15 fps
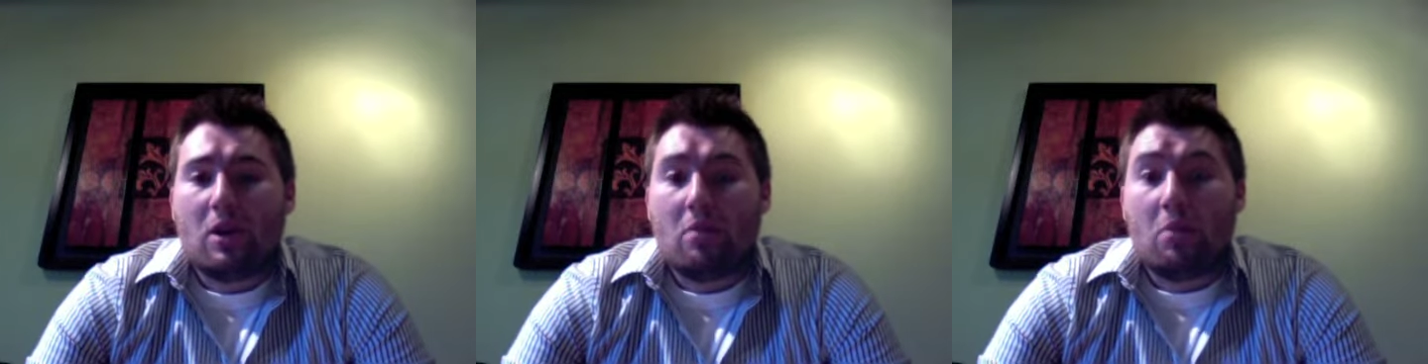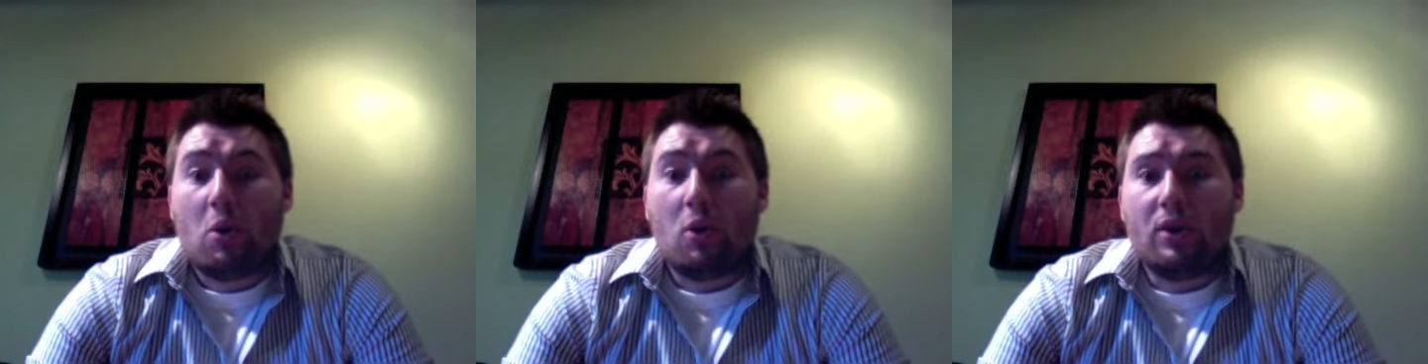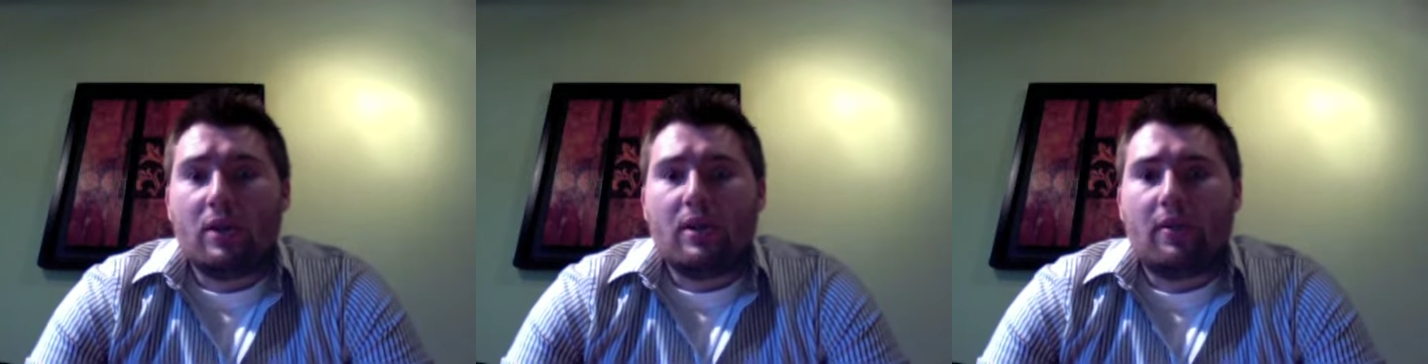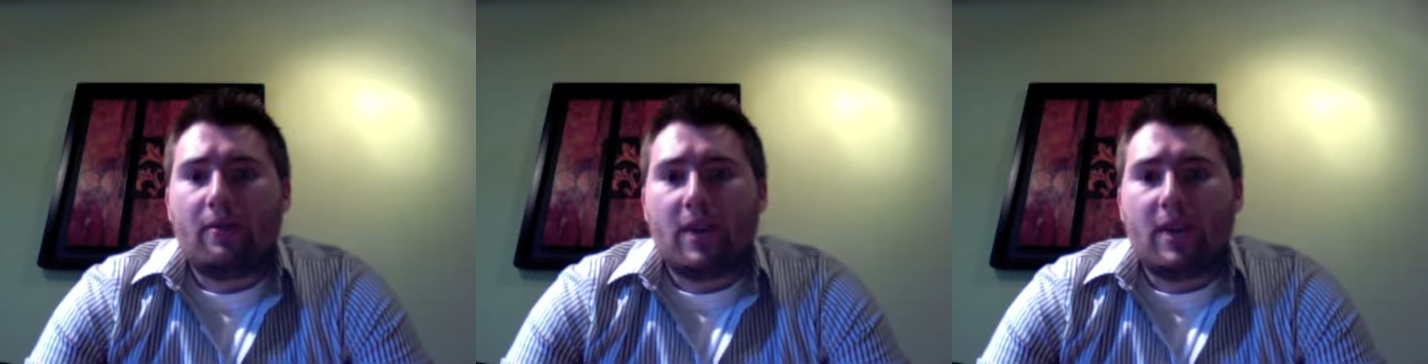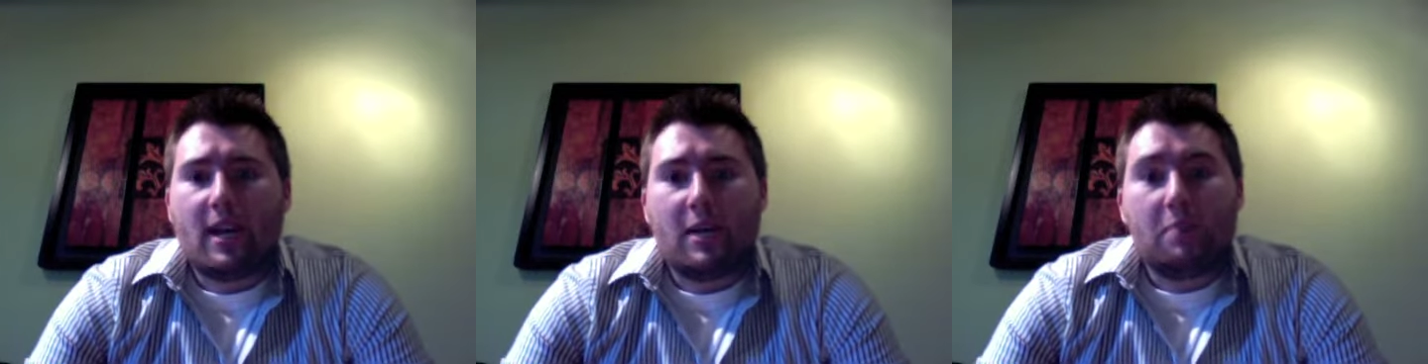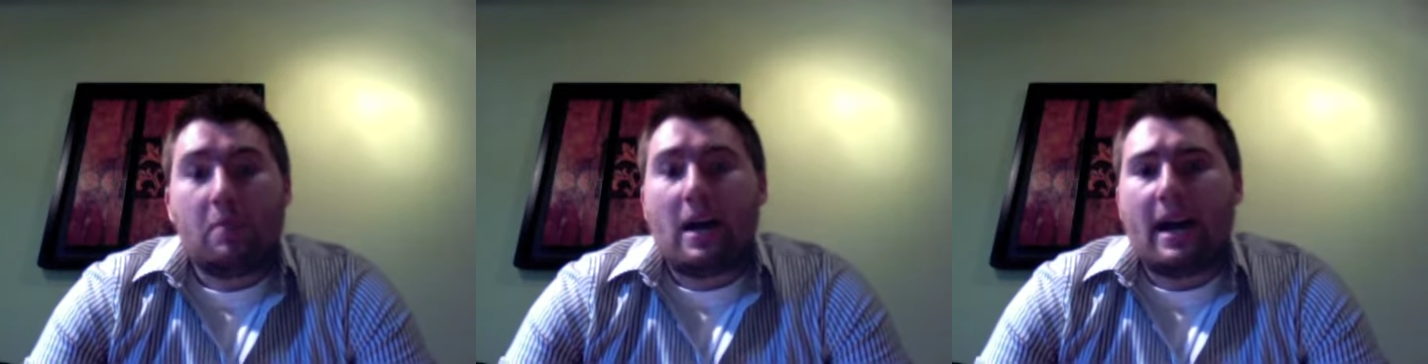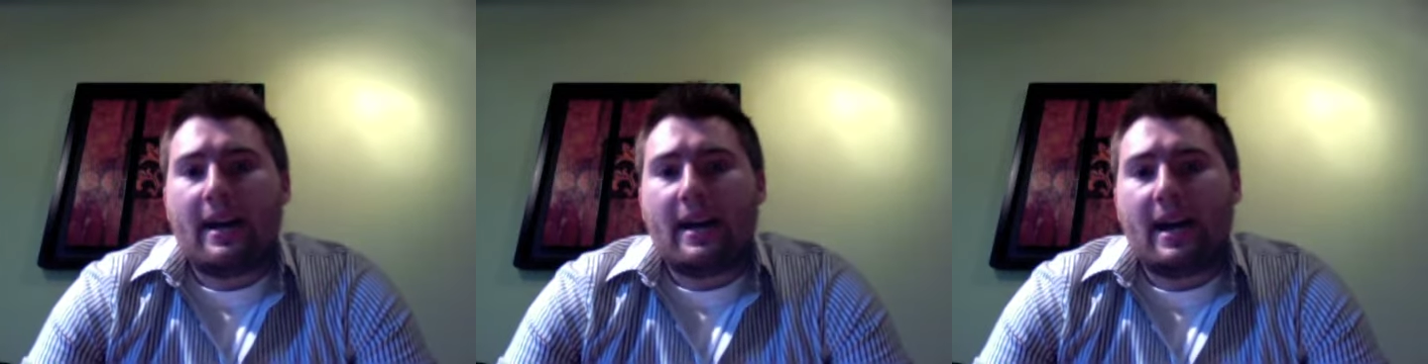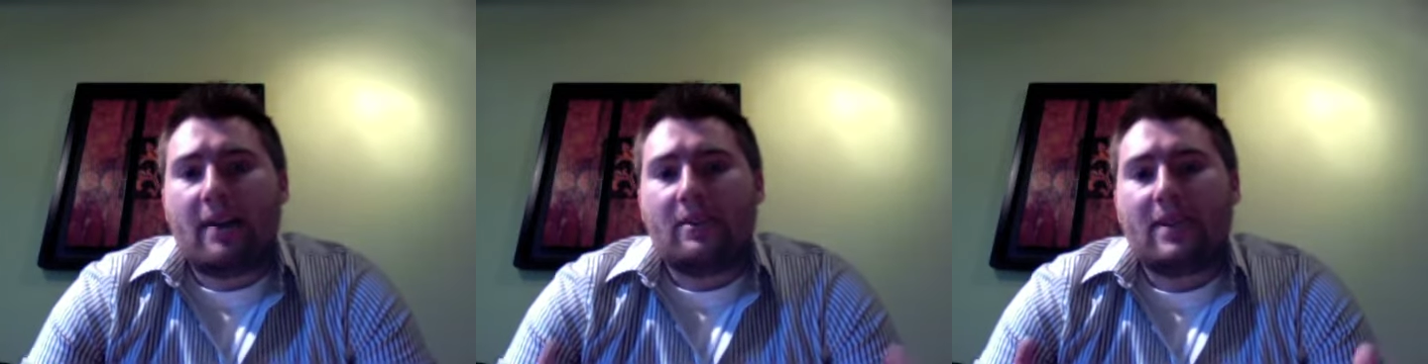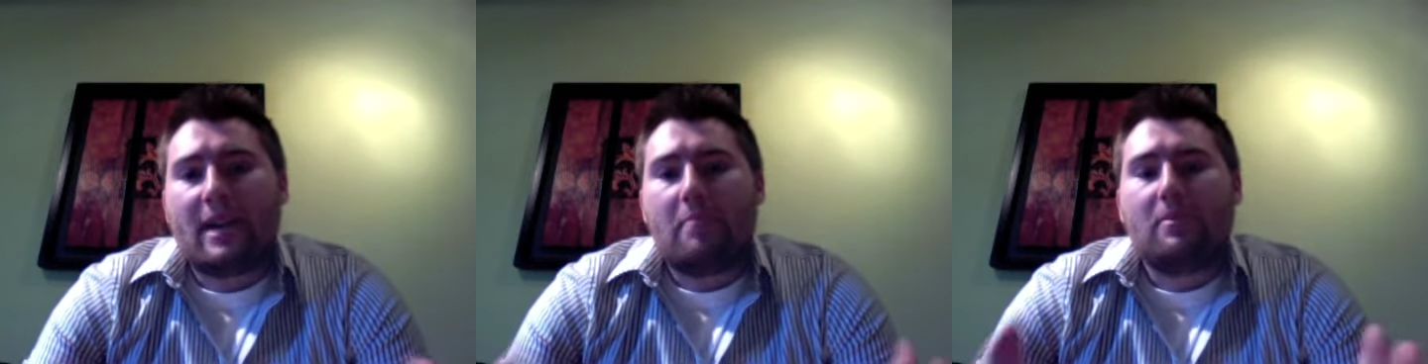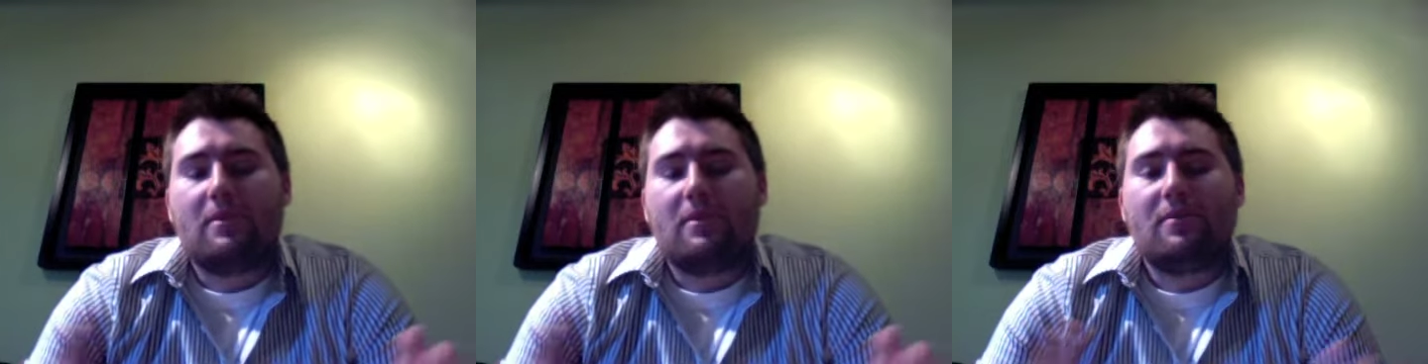bold in your face, buy now
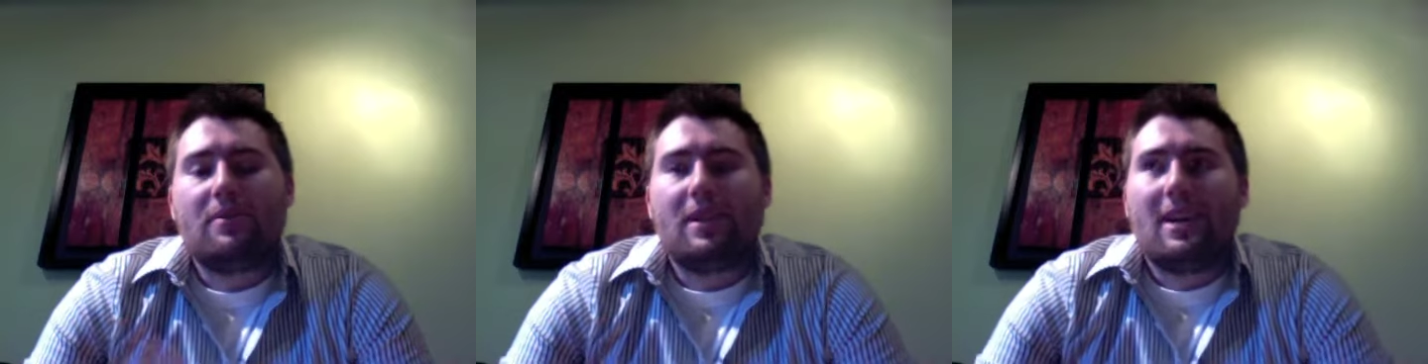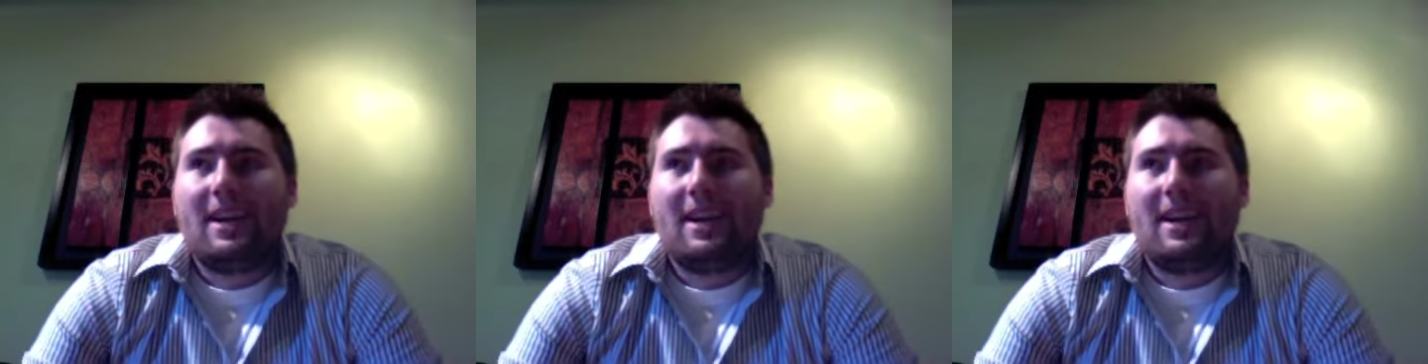type of